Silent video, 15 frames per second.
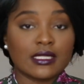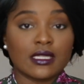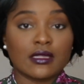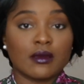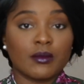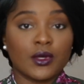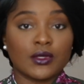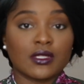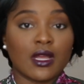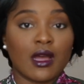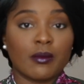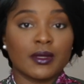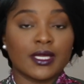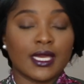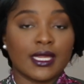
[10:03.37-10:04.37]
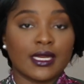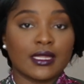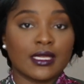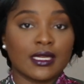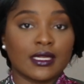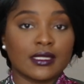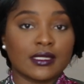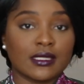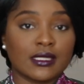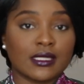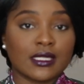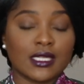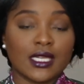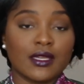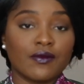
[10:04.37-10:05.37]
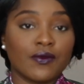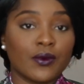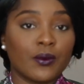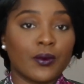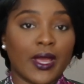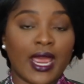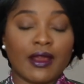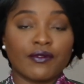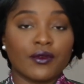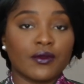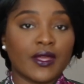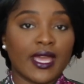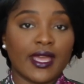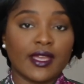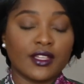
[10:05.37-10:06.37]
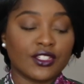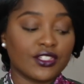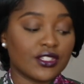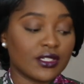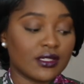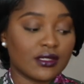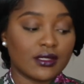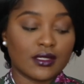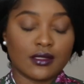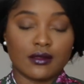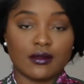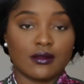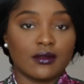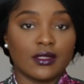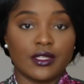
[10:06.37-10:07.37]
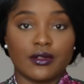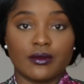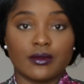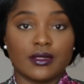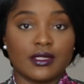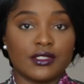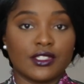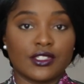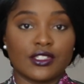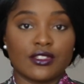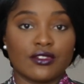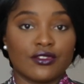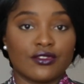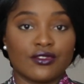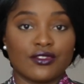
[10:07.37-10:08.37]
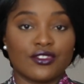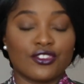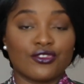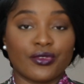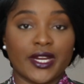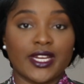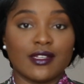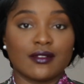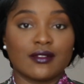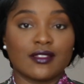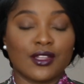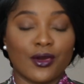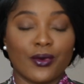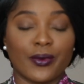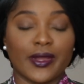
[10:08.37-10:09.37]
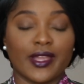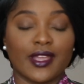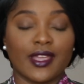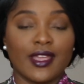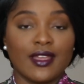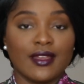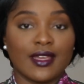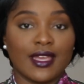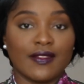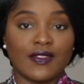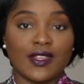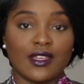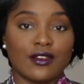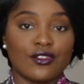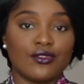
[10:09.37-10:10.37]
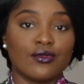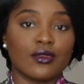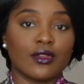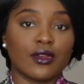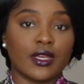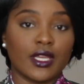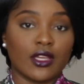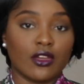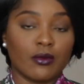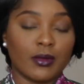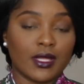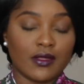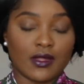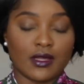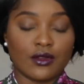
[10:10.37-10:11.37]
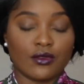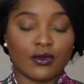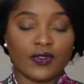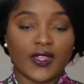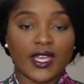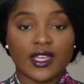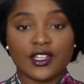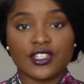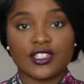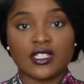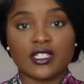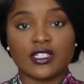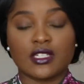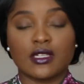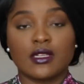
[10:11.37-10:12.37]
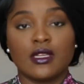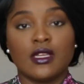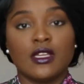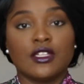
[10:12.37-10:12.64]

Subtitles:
I said, the most complicated thing is the sleeve. After that, it's just literally just straight sewing and then doing your hem and then doing the edge stitching.